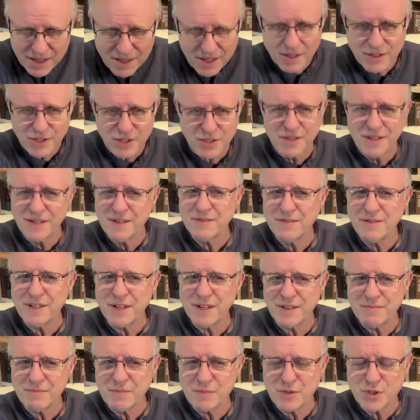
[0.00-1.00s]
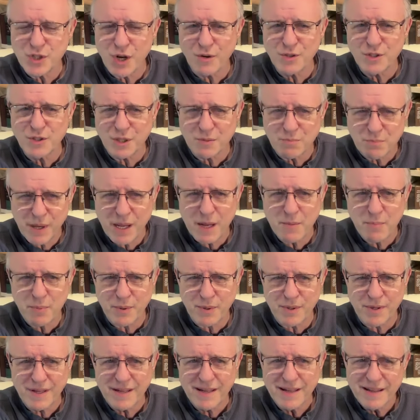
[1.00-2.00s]
the chosen
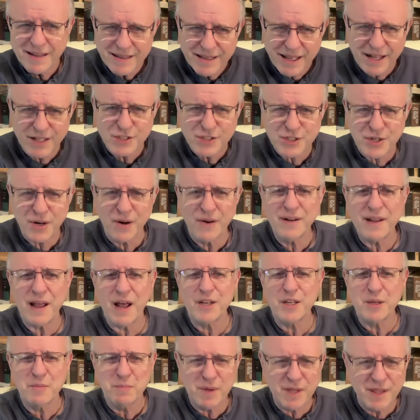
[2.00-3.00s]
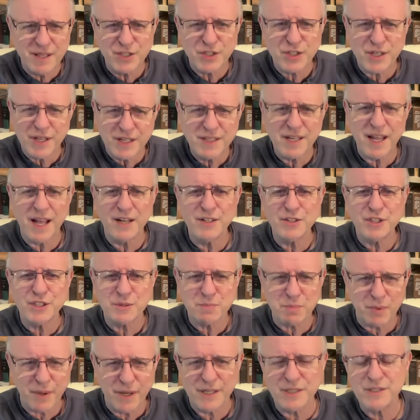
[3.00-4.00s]
people, that has turned out to be this
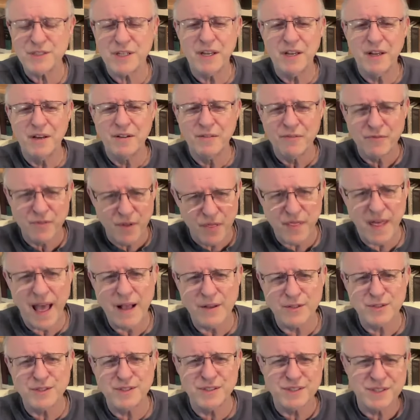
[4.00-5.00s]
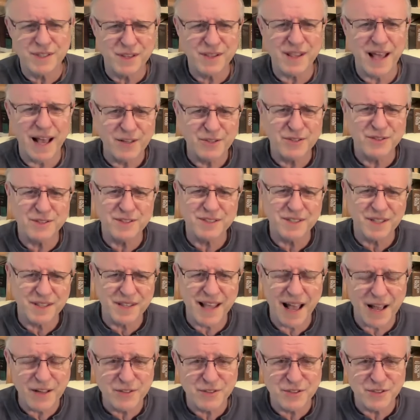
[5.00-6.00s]
contentious place for thousands and thousands
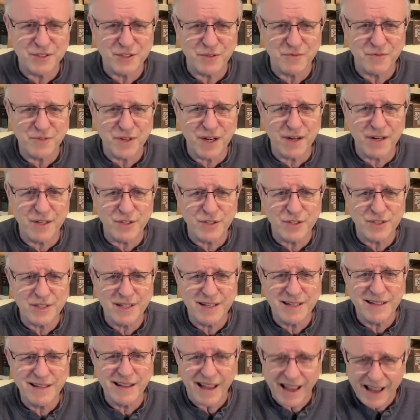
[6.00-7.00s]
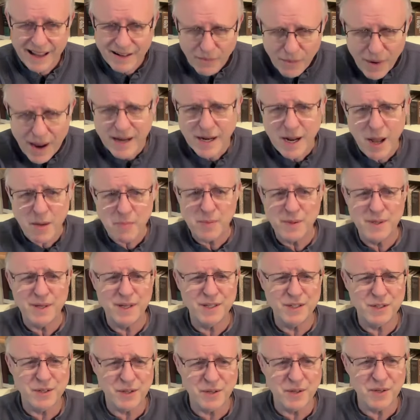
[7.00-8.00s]
and thousands of years, right up
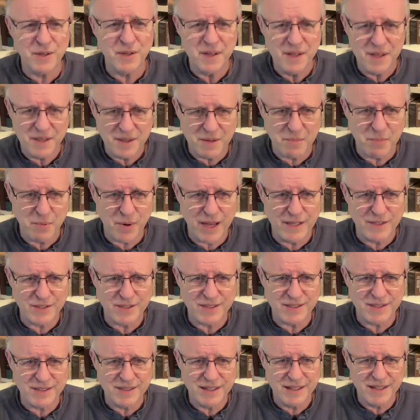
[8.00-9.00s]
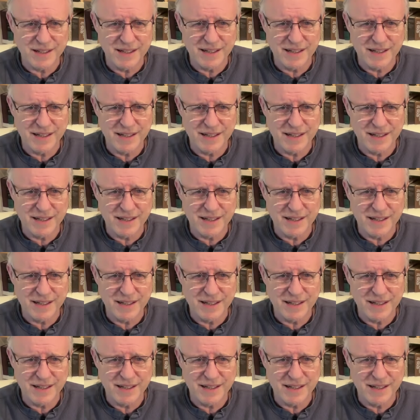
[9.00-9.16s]
until the present.